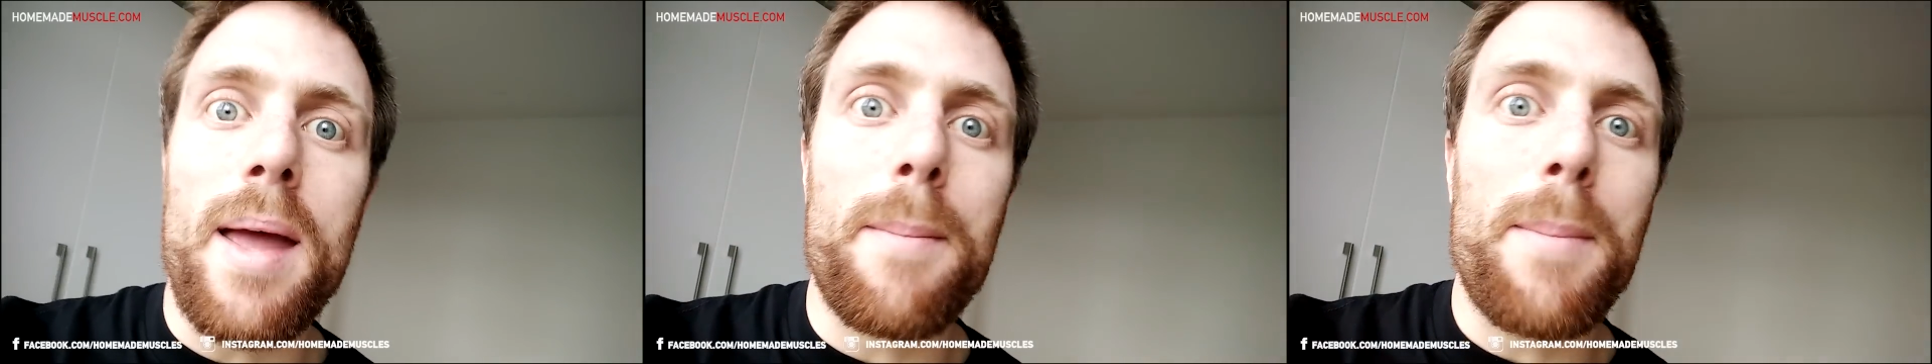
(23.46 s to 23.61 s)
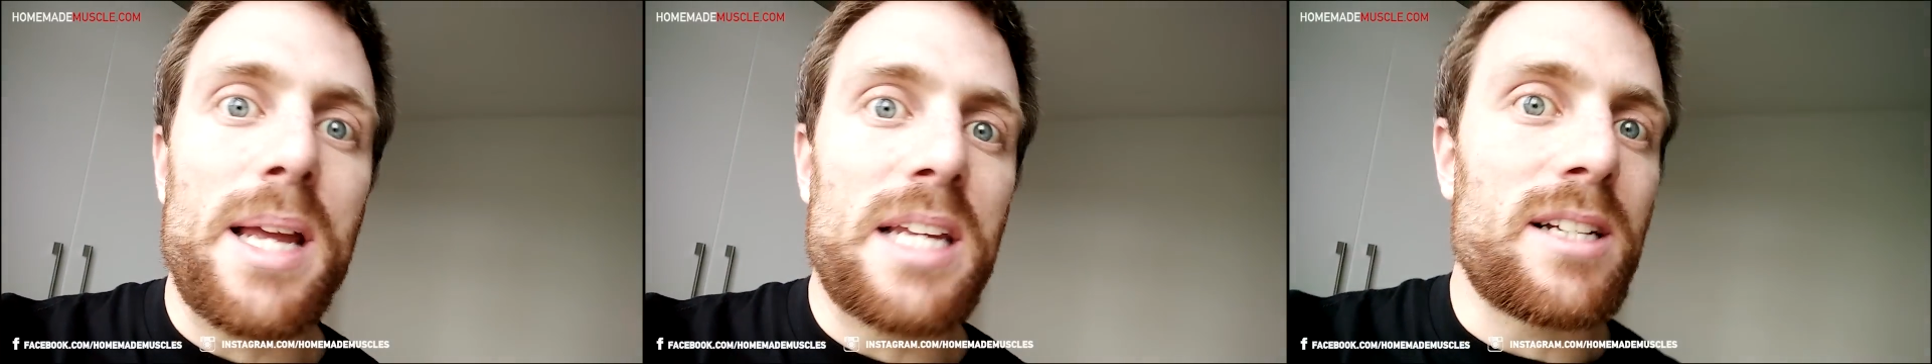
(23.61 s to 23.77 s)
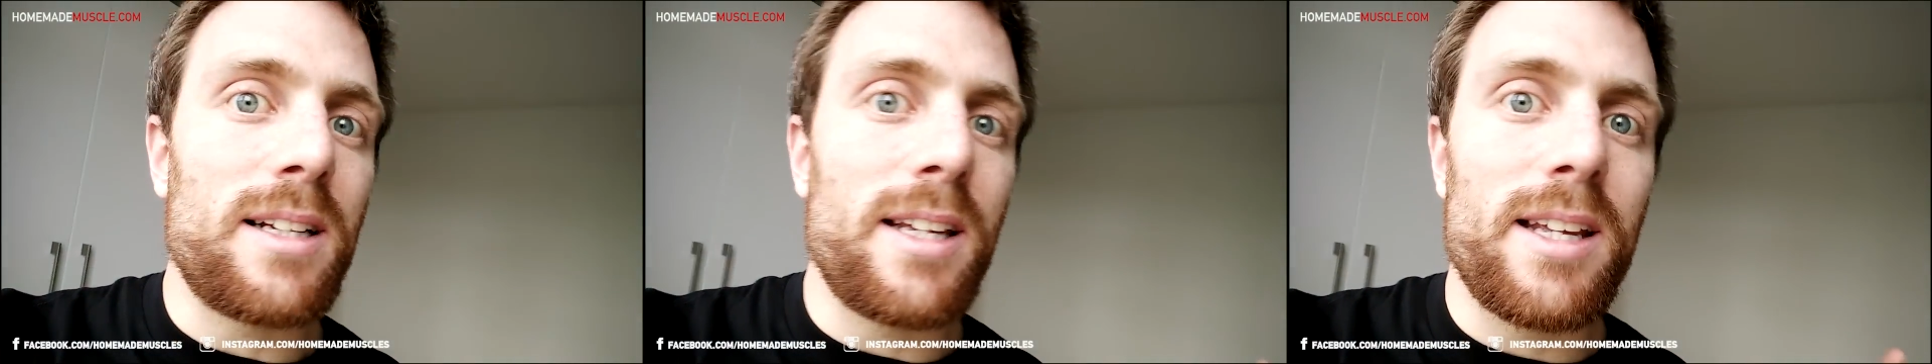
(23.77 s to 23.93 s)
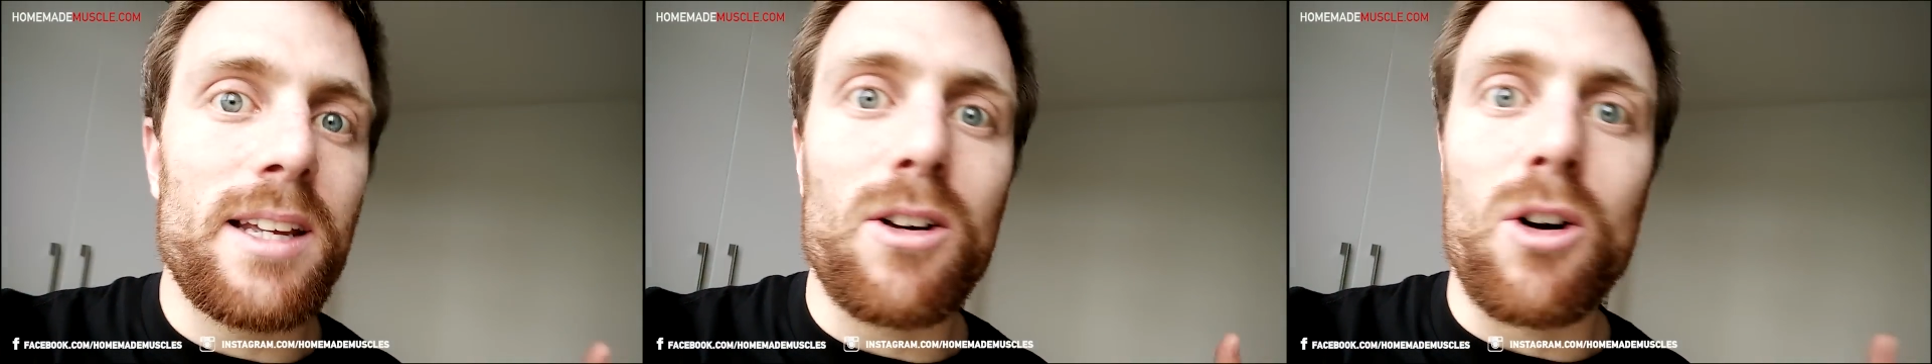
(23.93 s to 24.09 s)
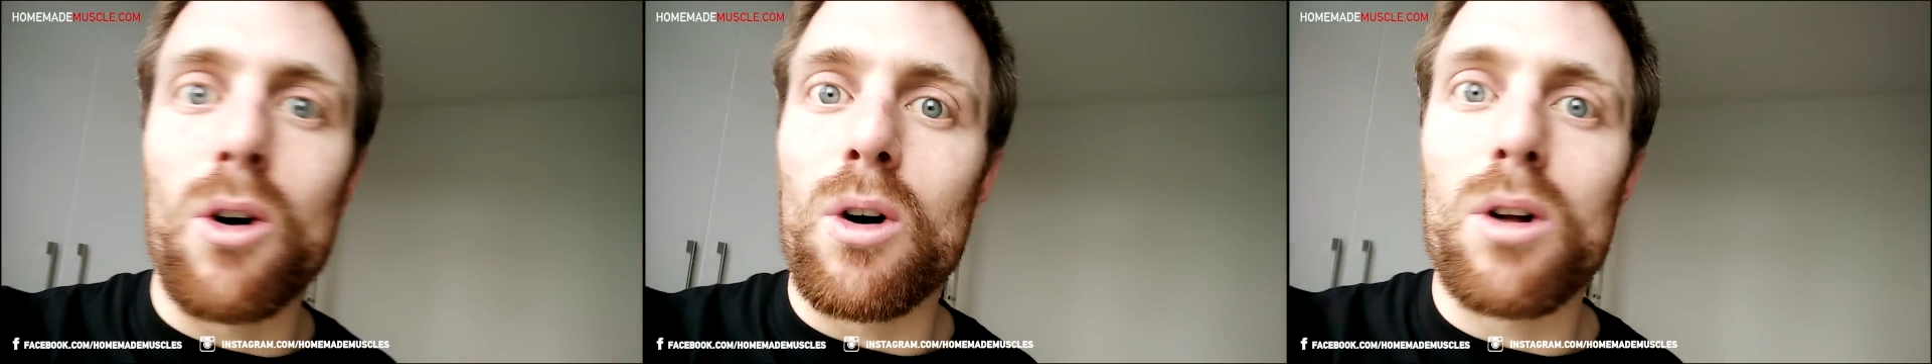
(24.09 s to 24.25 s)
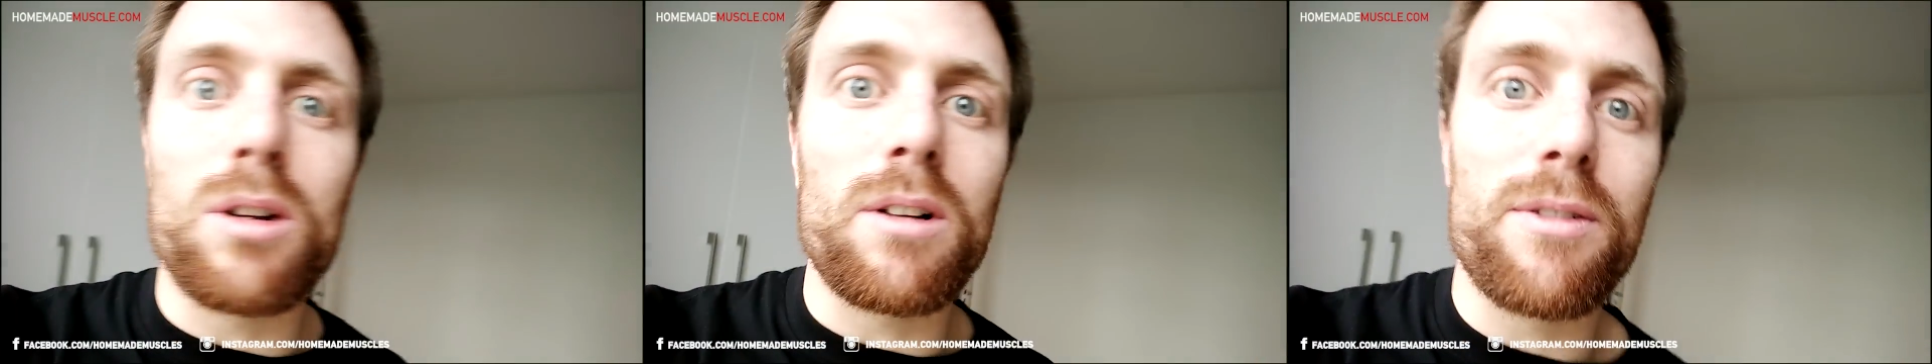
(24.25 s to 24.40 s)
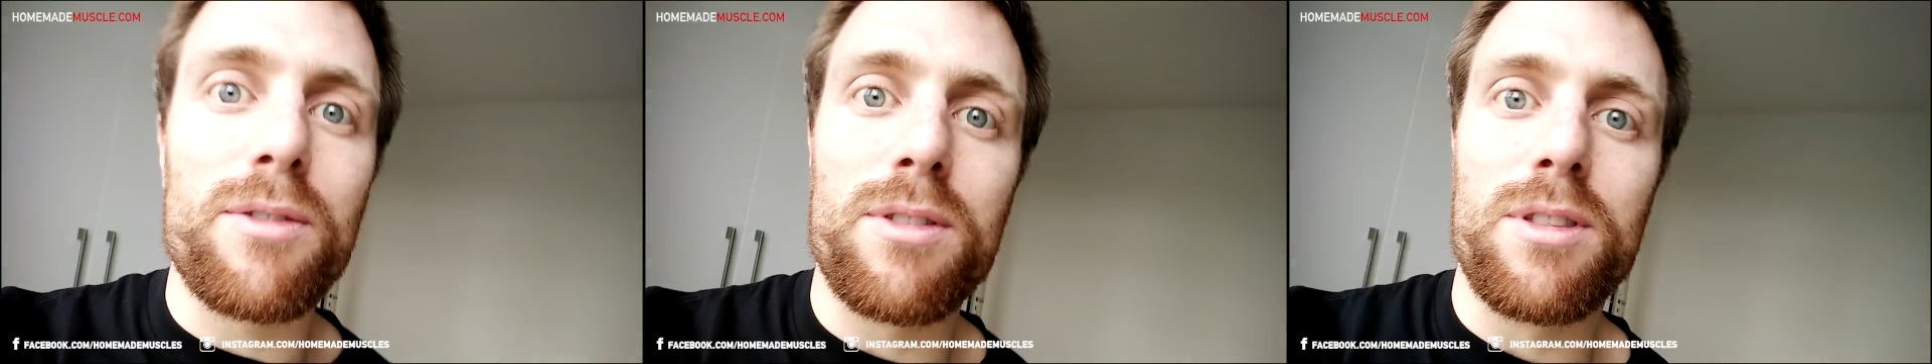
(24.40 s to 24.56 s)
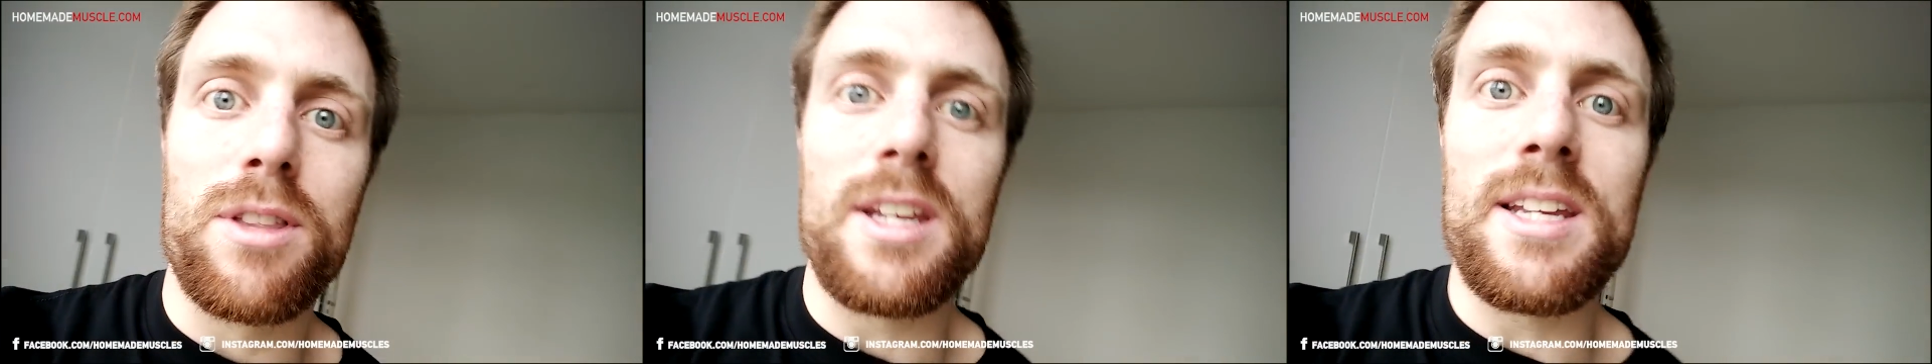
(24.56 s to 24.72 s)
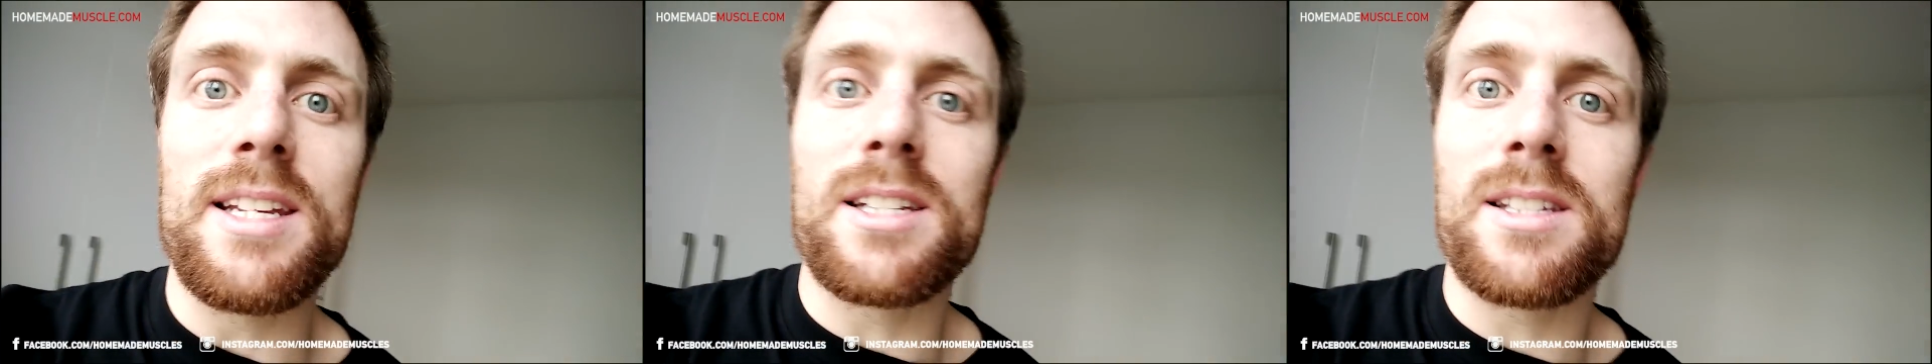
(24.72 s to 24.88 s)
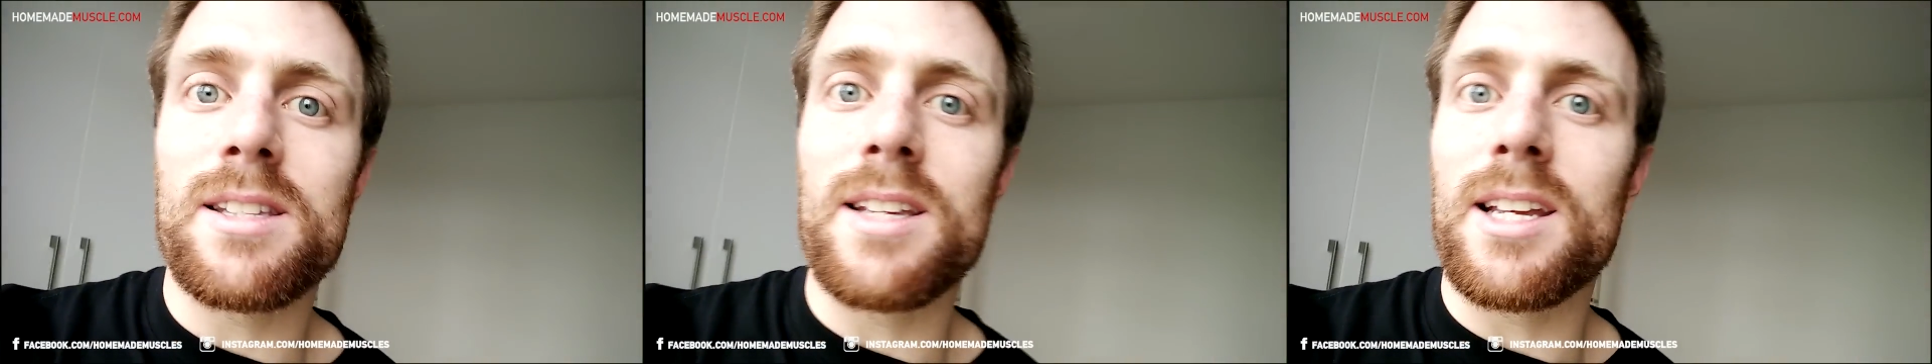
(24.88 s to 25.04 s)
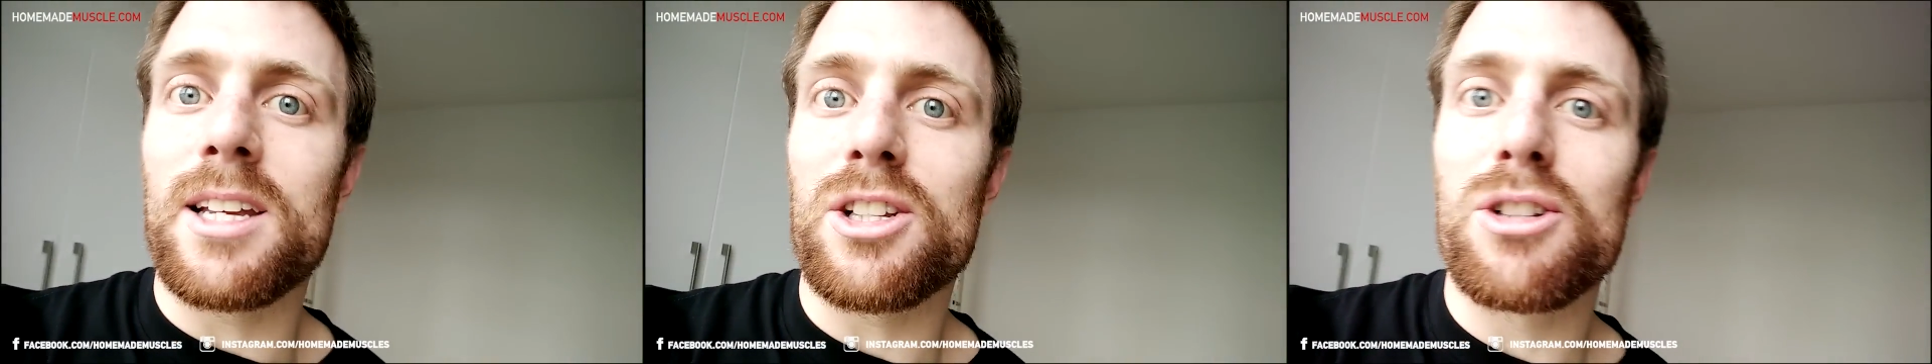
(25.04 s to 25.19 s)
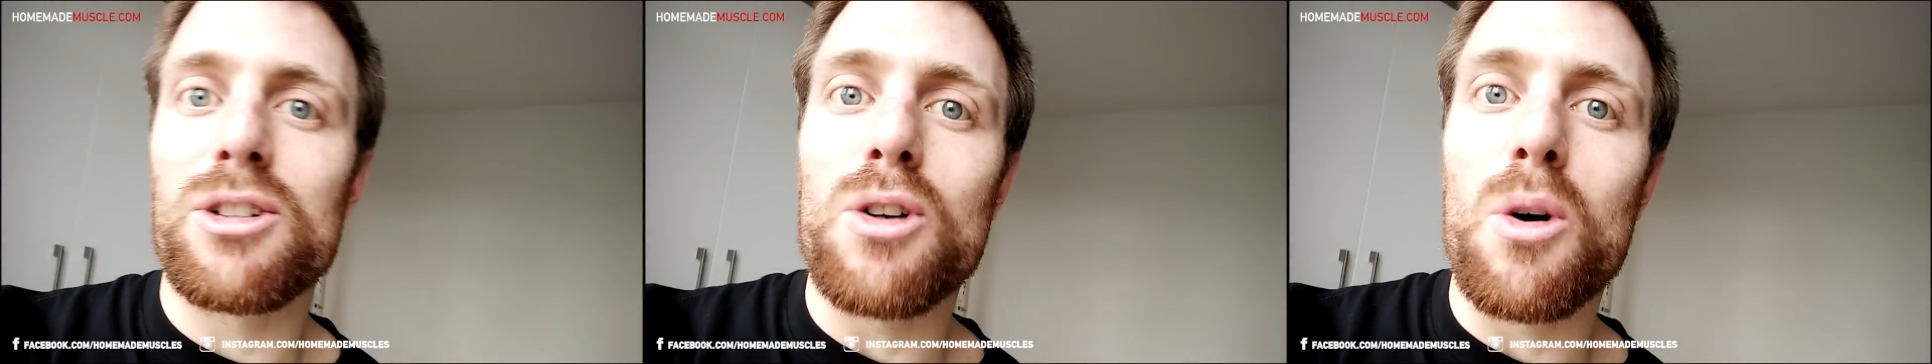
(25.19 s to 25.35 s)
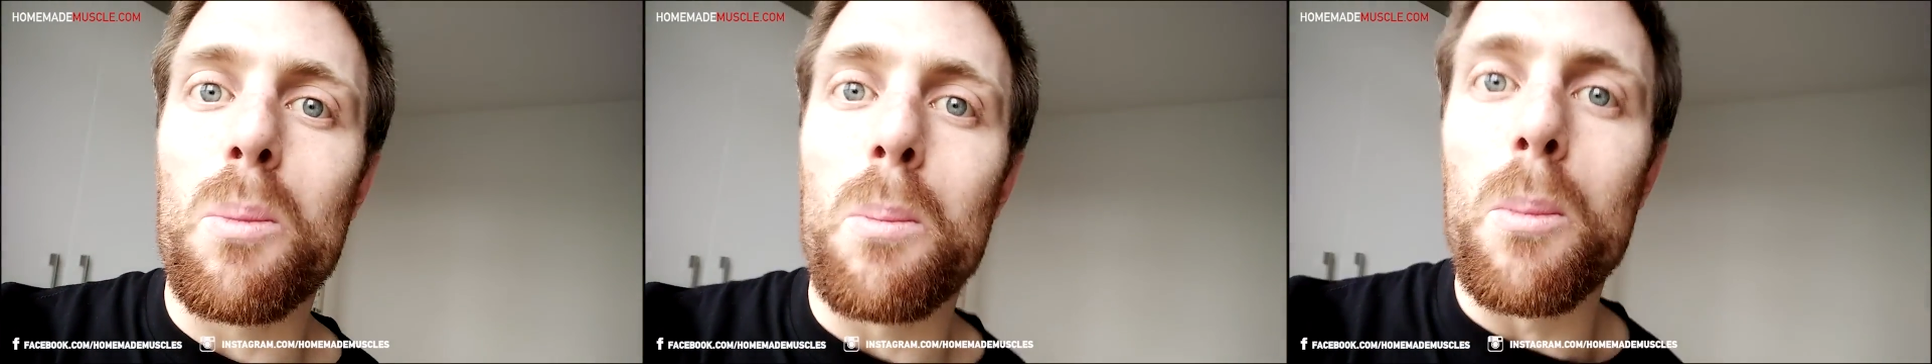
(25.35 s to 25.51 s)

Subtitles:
basically all of these things, you know,